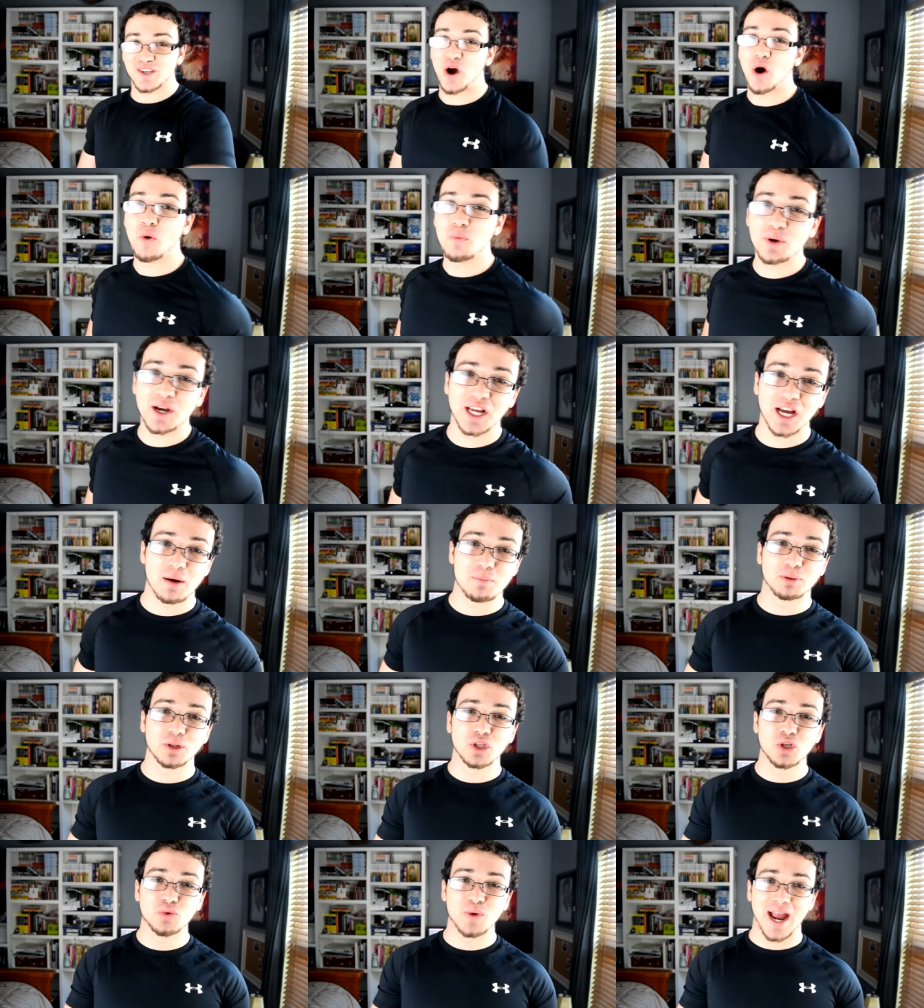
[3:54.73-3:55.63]
opening of
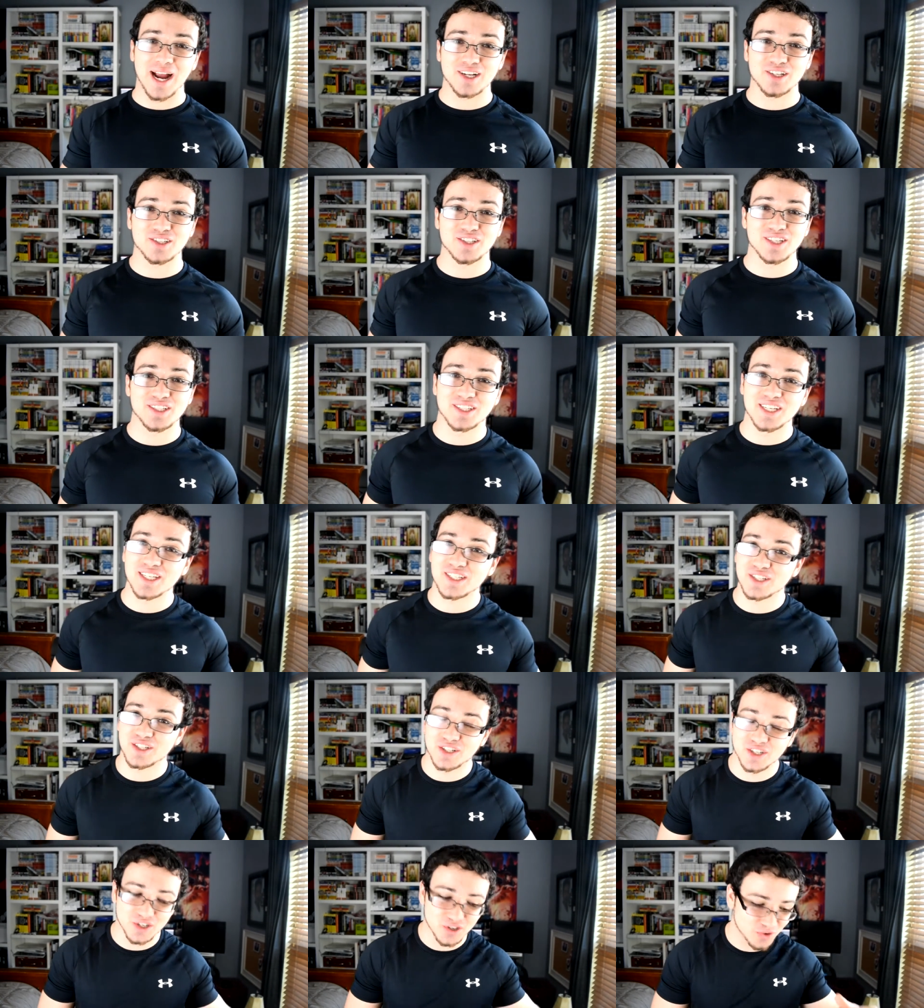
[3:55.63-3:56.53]
Blue Exorcist Season
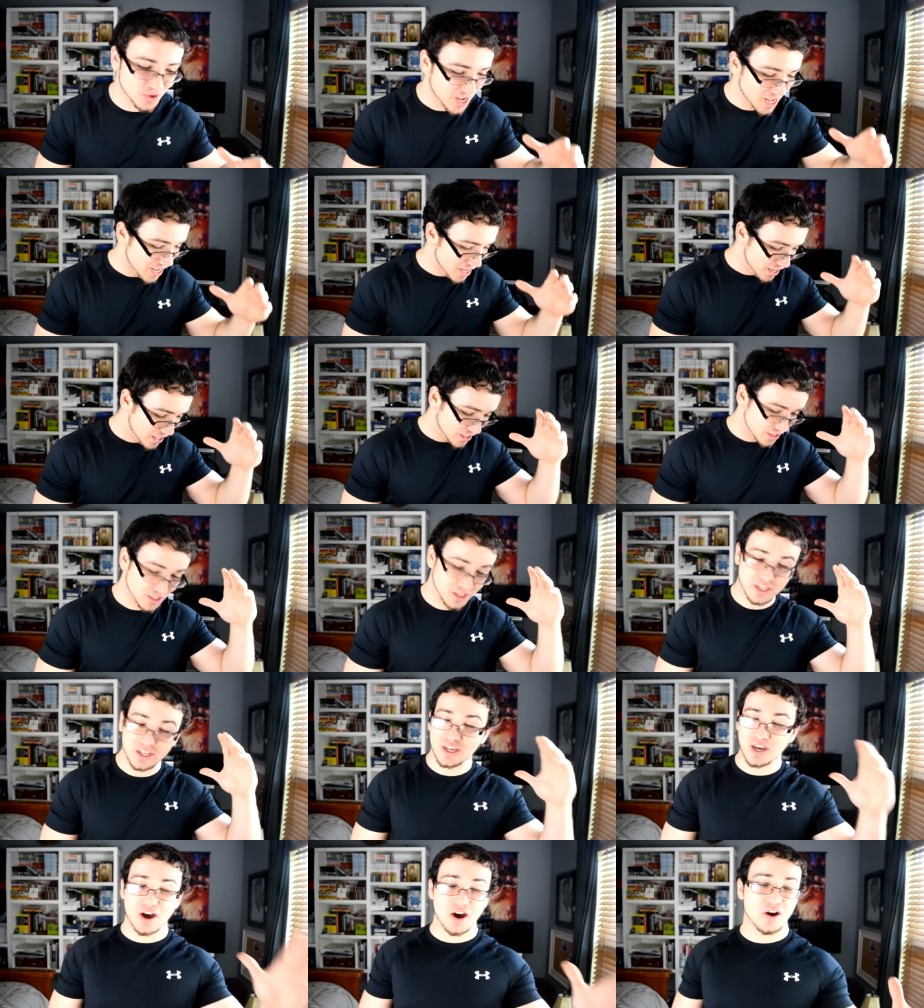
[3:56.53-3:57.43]
2,
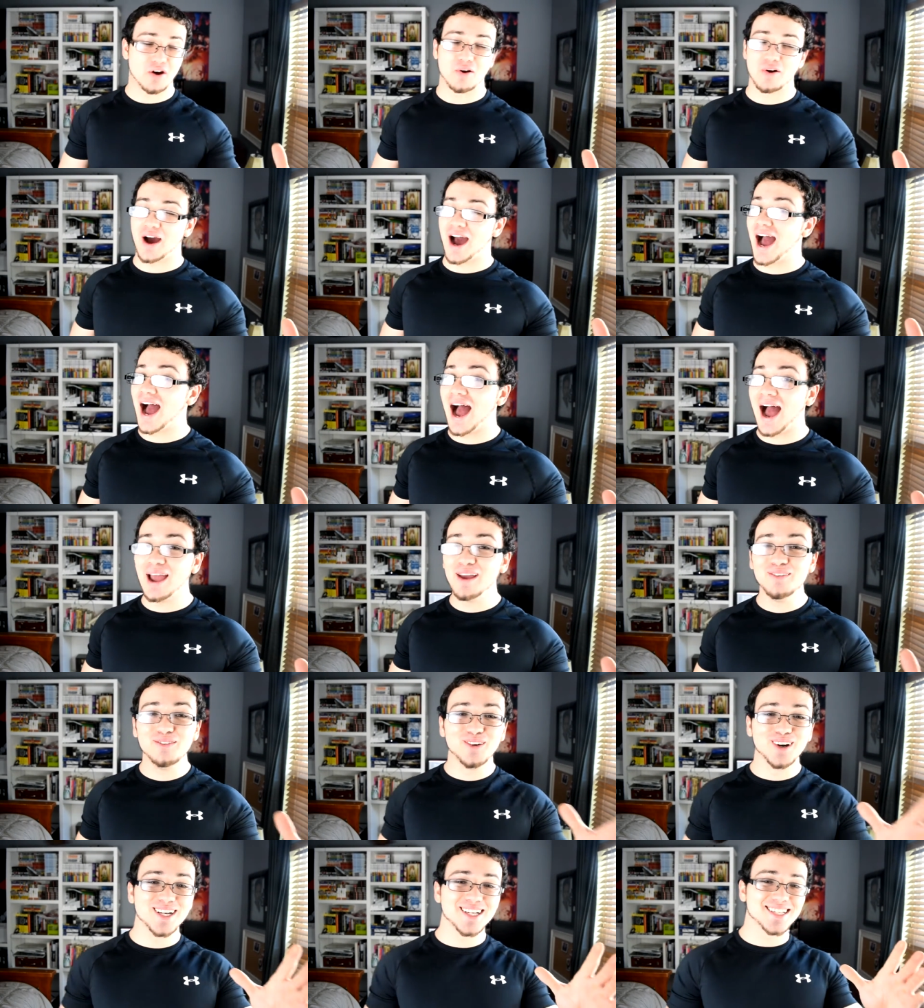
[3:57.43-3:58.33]
yo, I
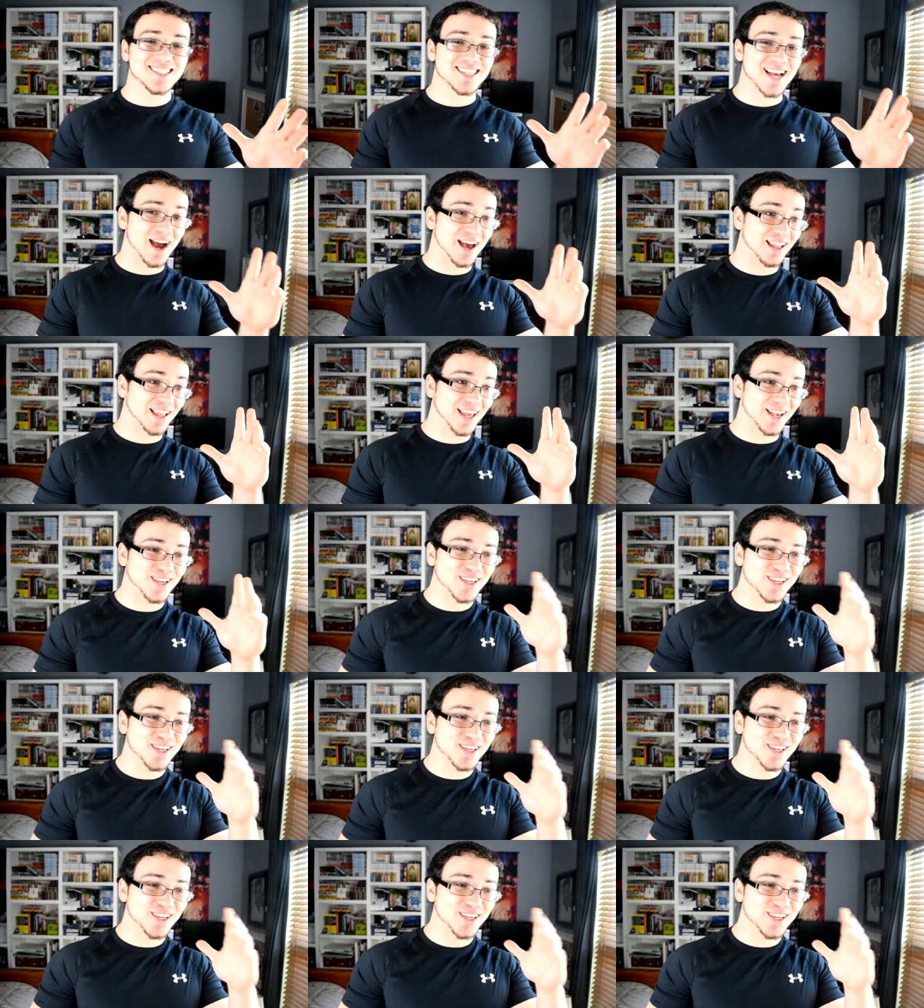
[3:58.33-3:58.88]
was like,